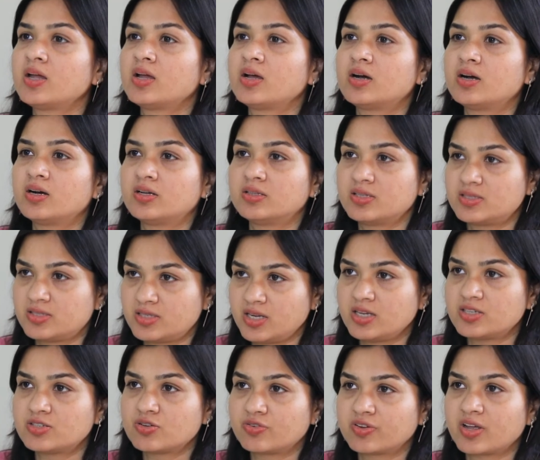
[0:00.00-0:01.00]
the
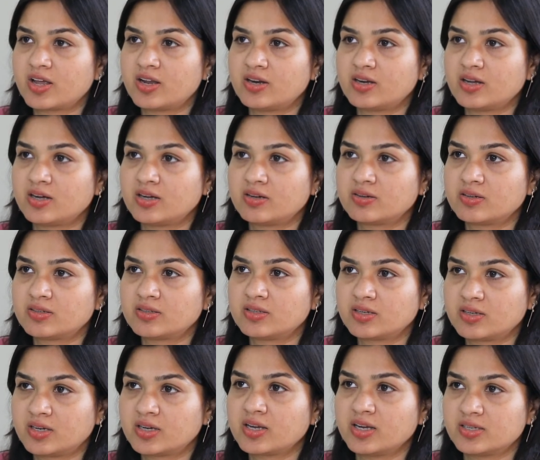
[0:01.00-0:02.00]
state of Kerala, the
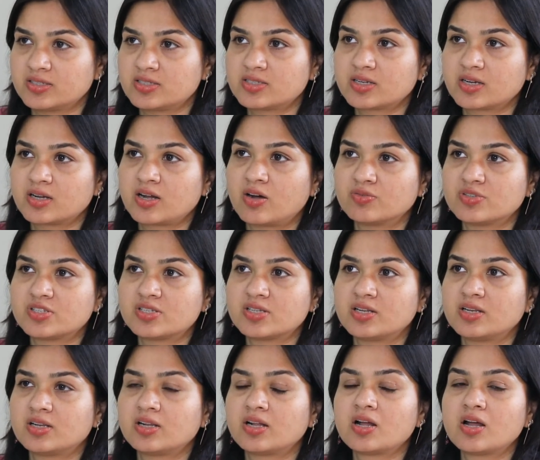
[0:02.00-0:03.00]
Cricket
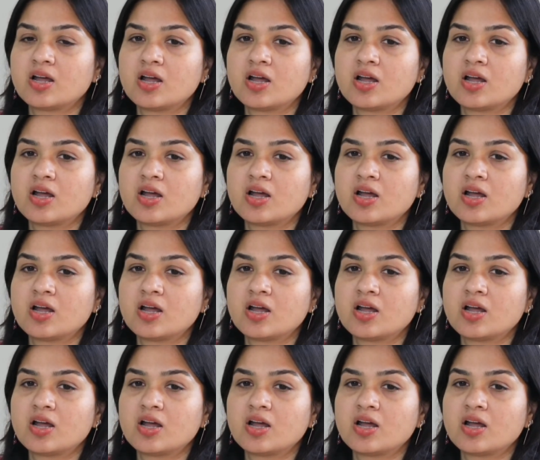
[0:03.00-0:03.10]
Council.